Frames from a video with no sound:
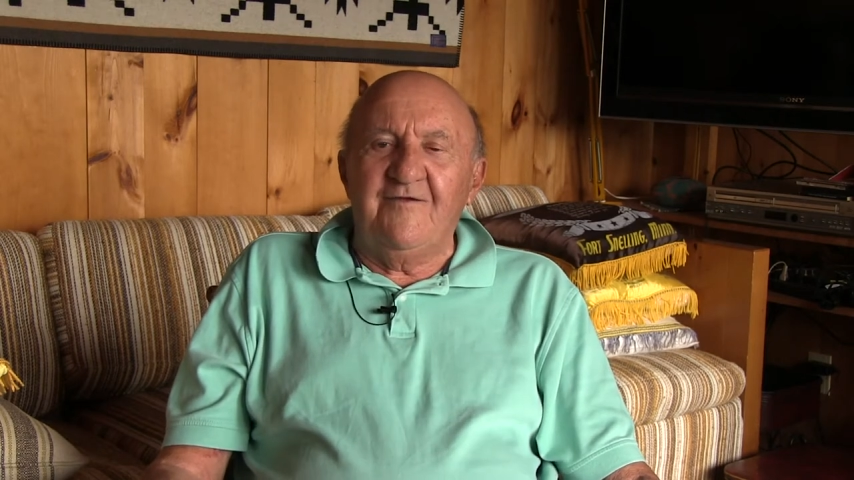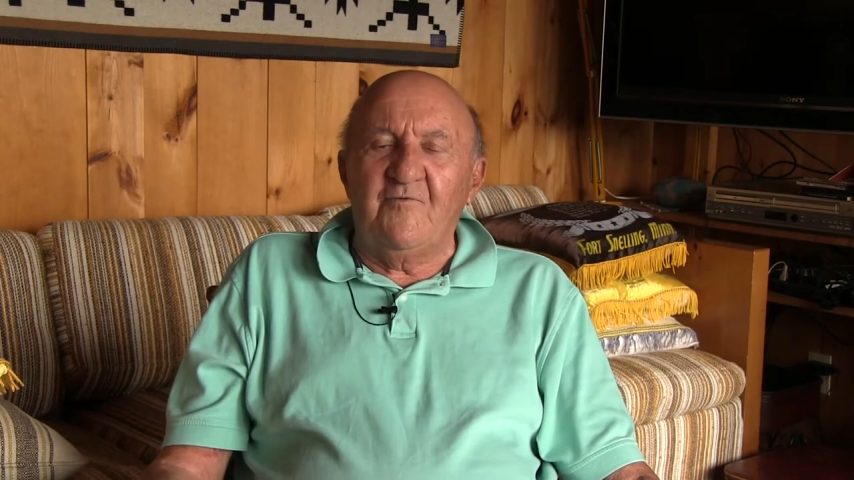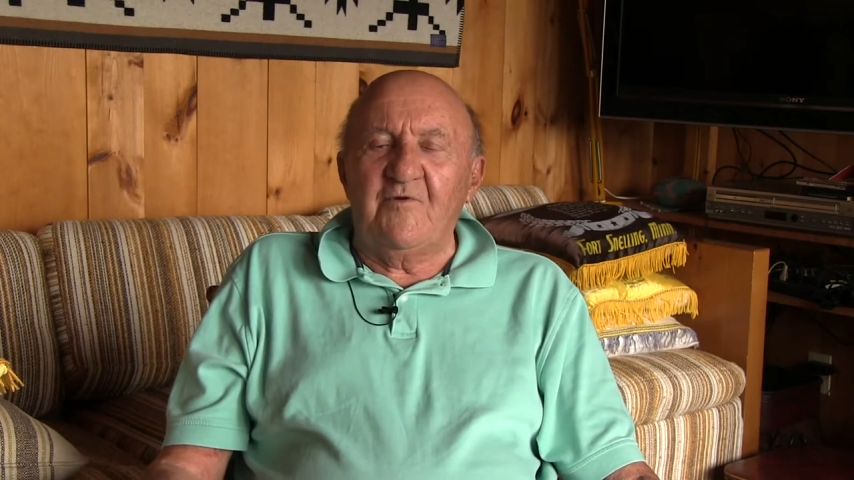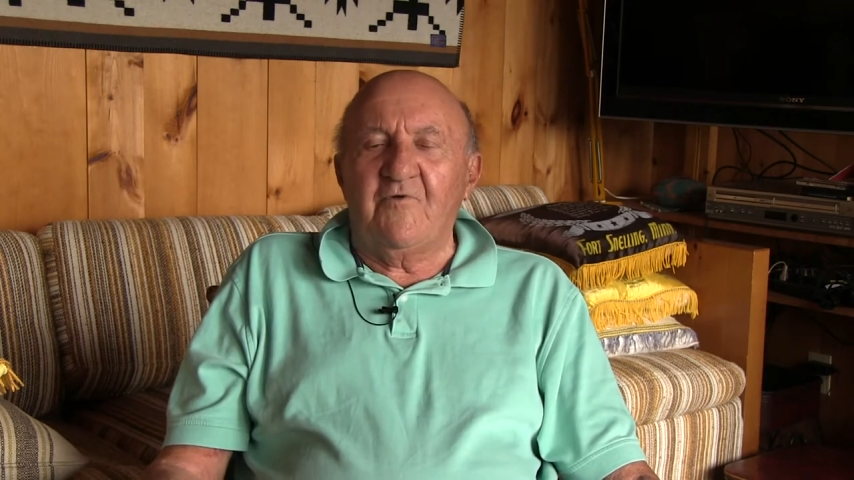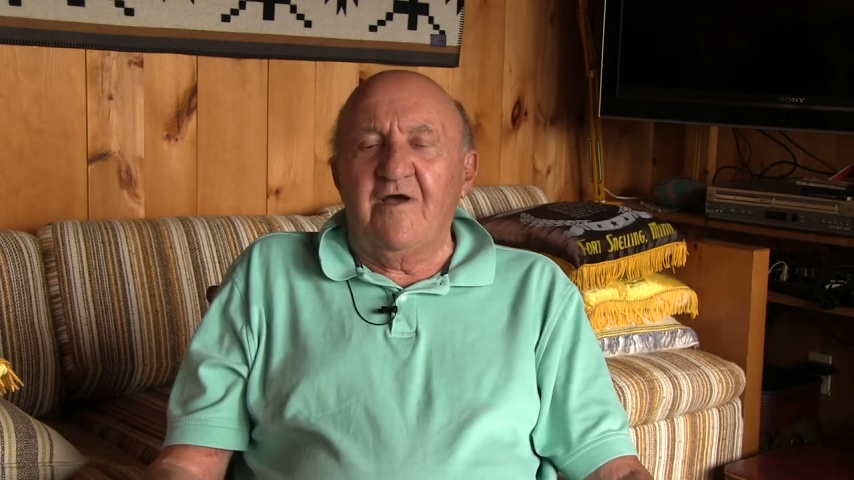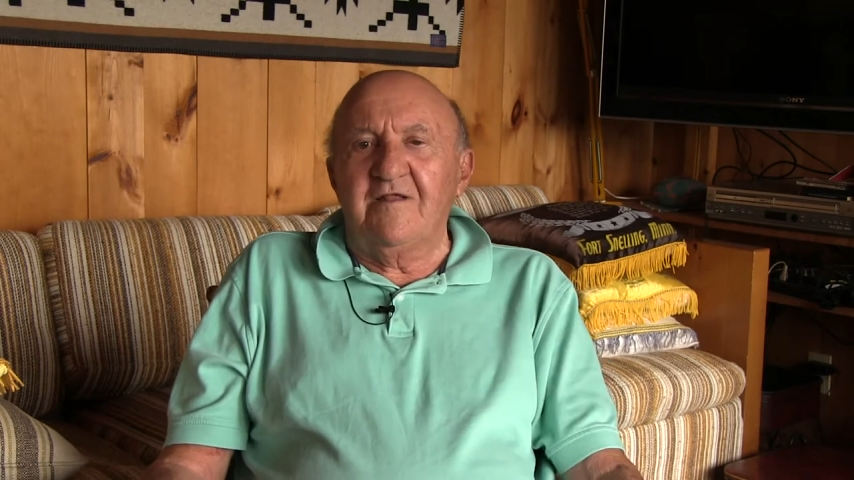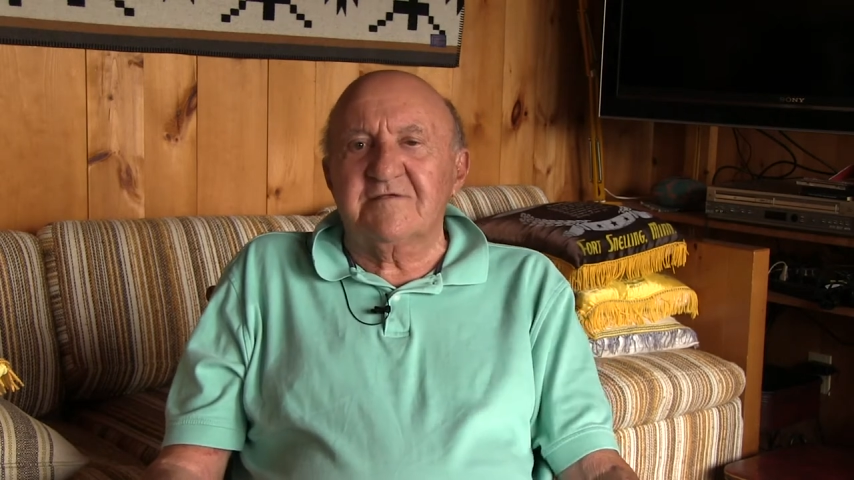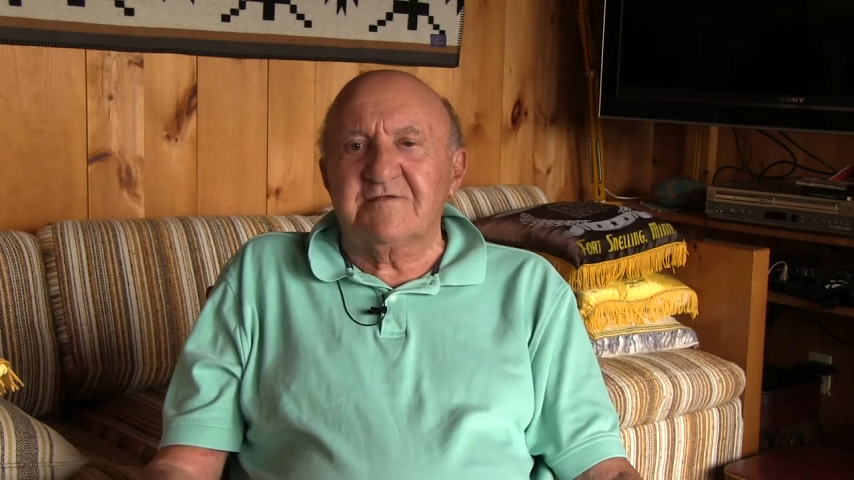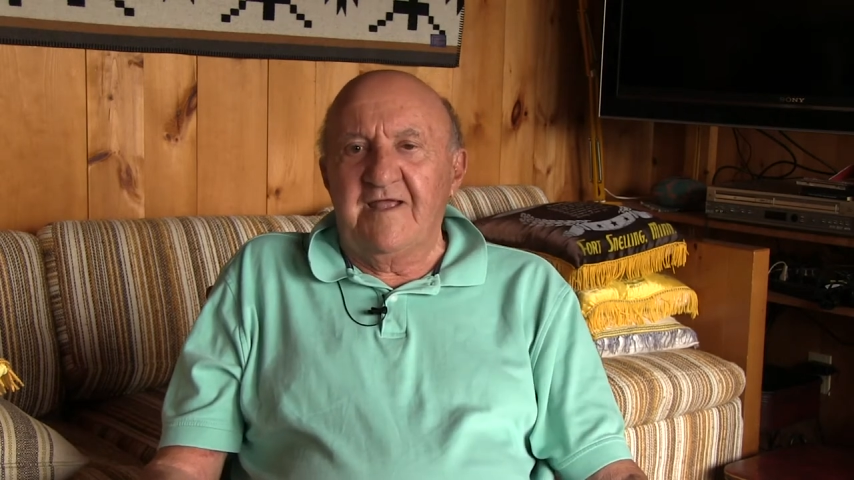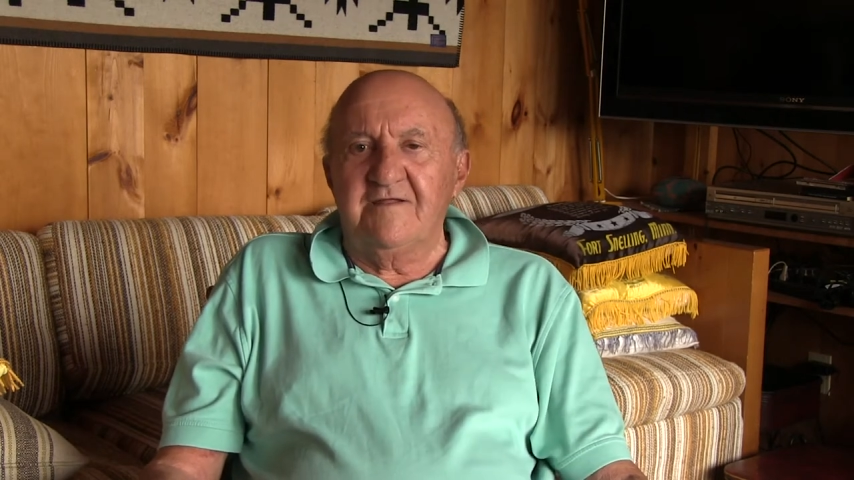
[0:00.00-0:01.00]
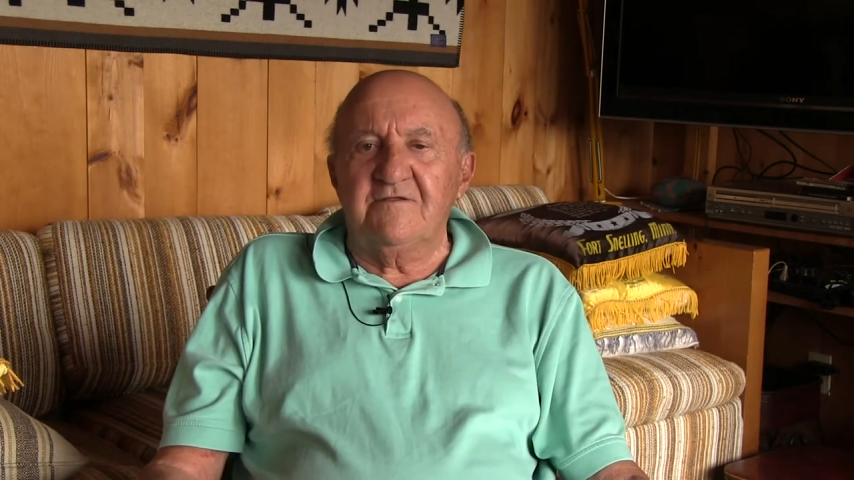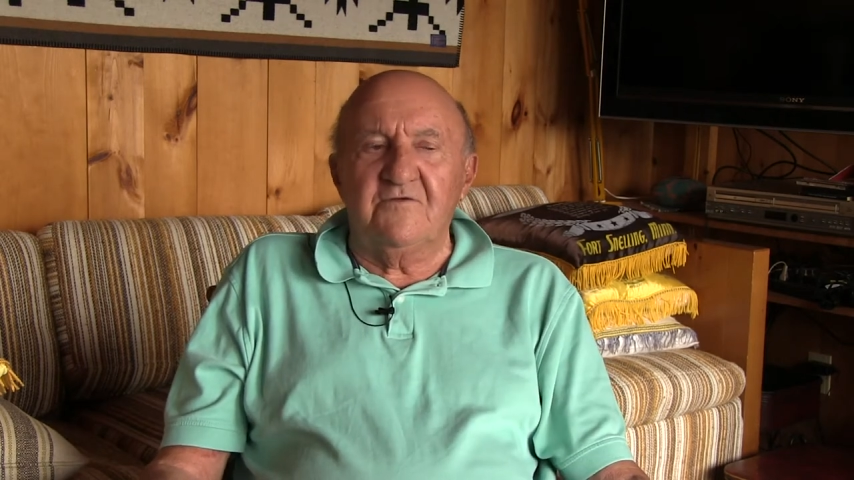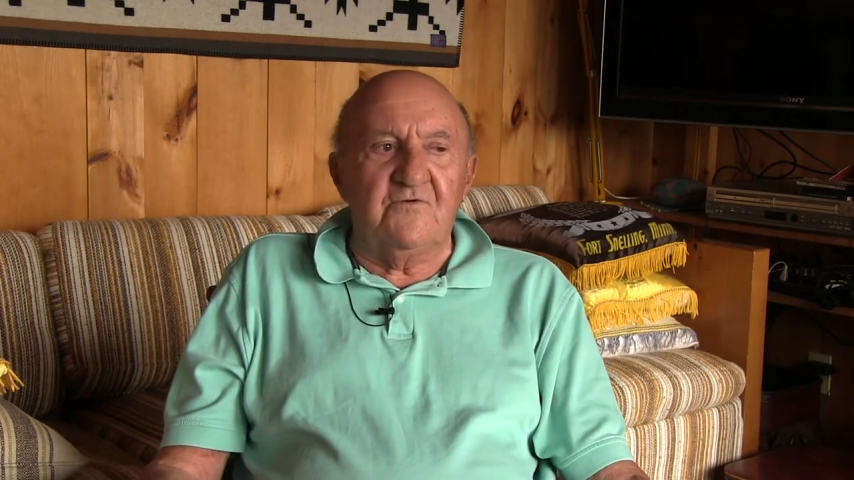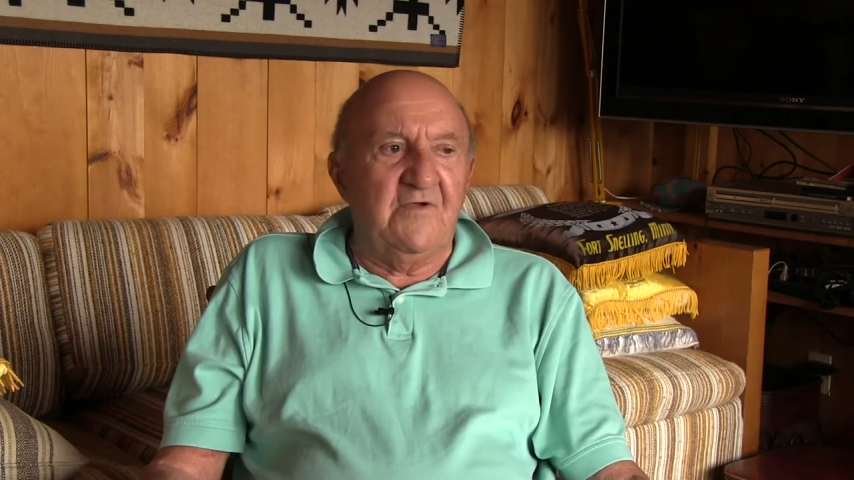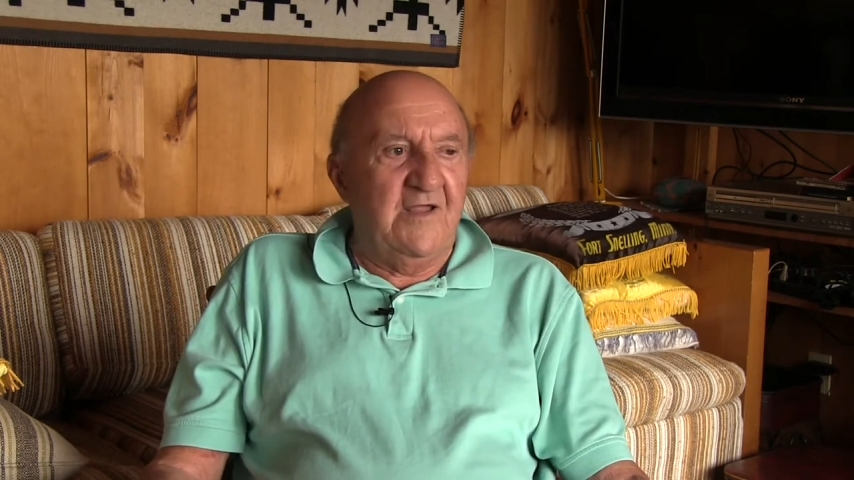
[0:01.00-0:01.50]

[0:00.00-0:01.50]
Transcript: we were all assigned to